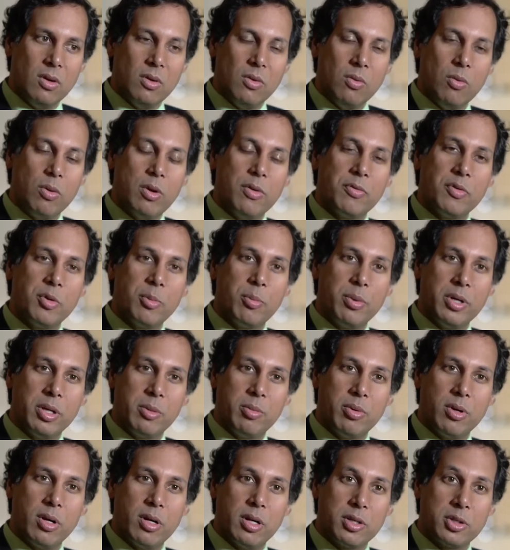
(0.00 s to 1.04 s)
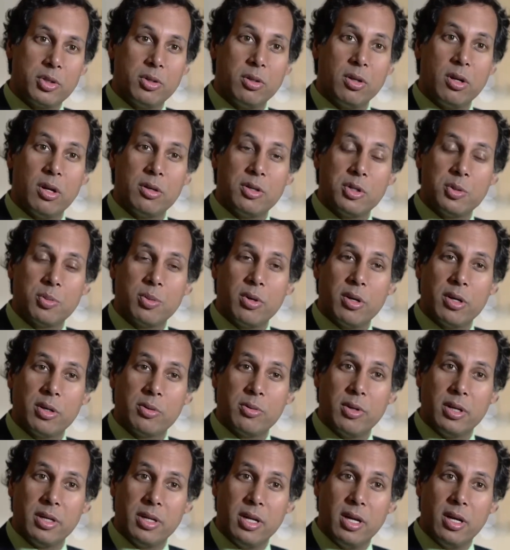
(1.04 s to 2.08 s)
One of your big products, your largest product
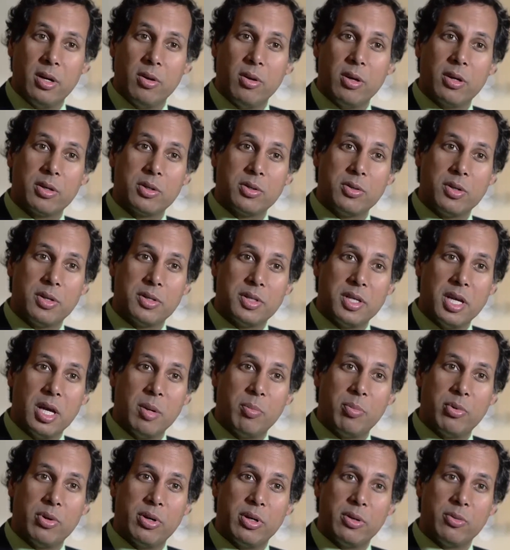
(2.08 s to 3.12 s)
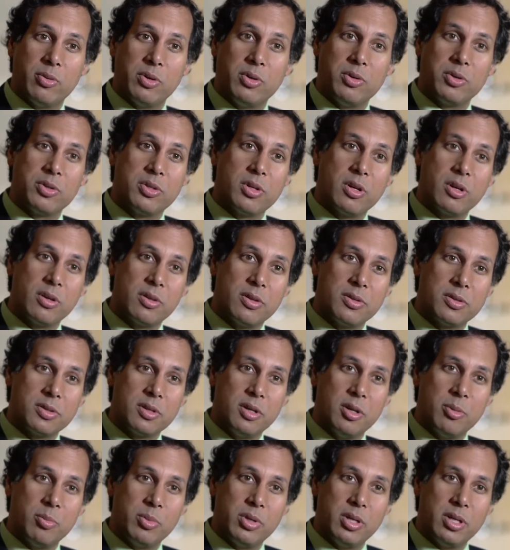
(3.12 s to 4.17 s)
right now actually is heparin. When you started this
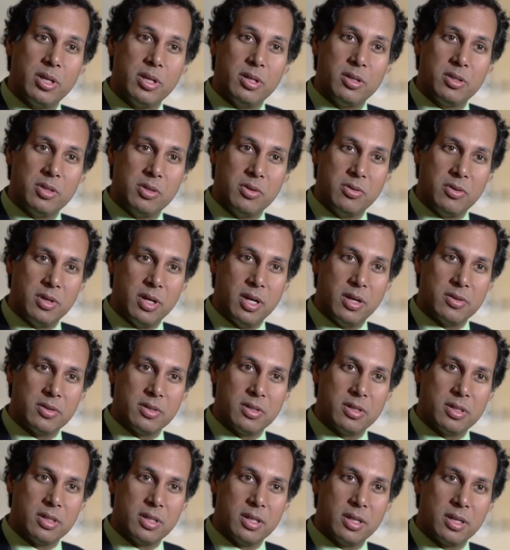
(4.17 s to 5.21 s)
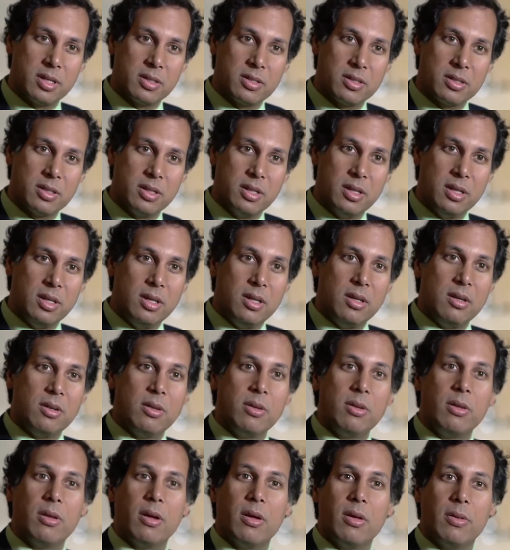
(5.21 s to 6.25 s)
company in 2006,
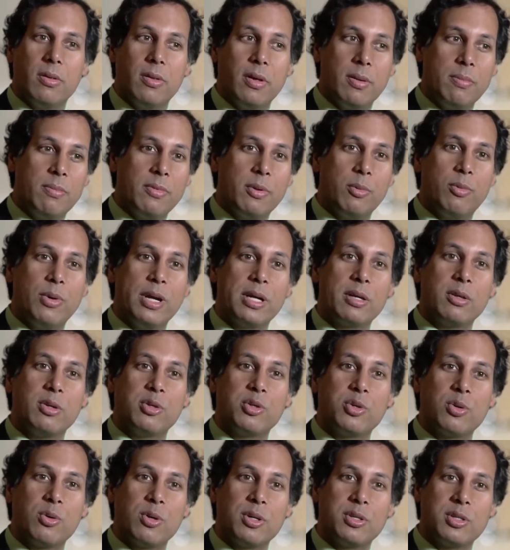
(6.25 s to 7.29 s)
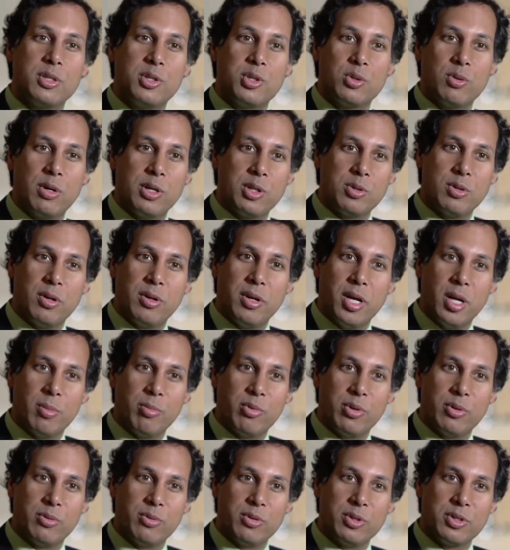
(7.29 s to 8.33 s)
the regulatory situation on
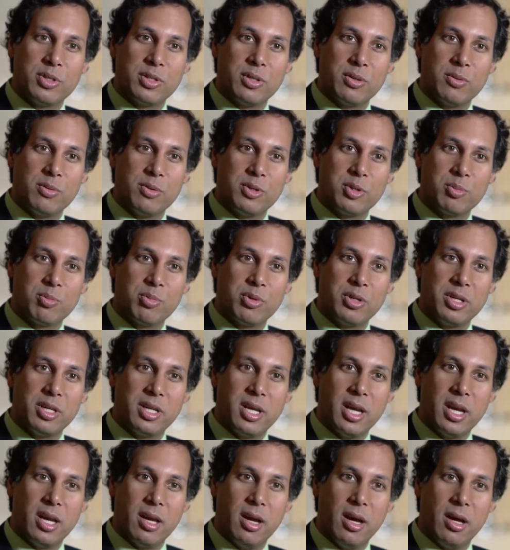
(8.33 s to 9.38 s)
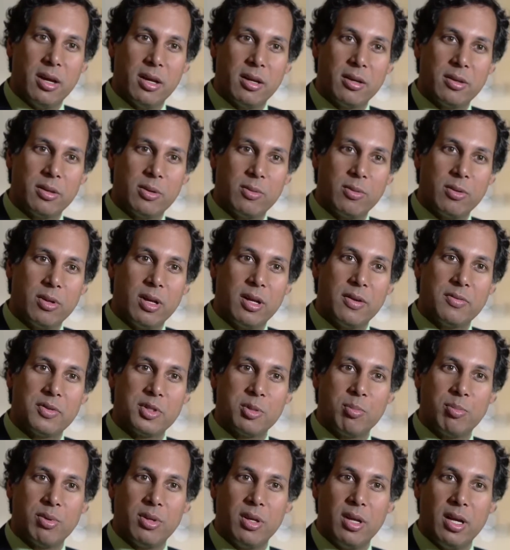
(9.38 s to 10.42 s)
heparin was pretty chaotic. There were a lot of
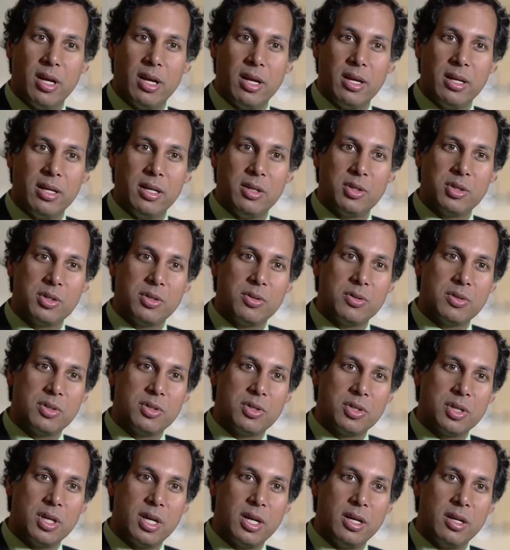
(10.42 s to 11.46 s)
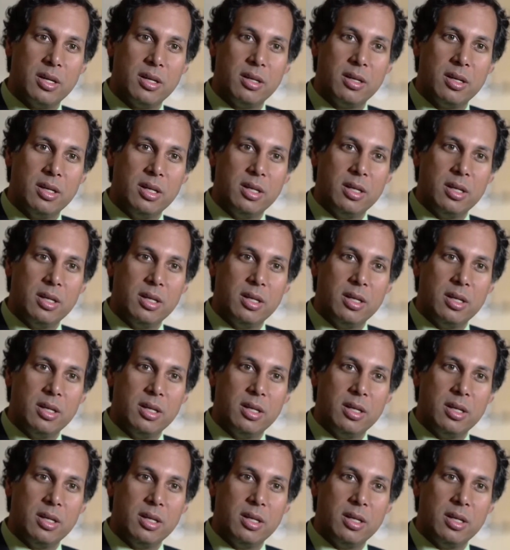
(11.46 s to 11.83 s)
supply issues in China.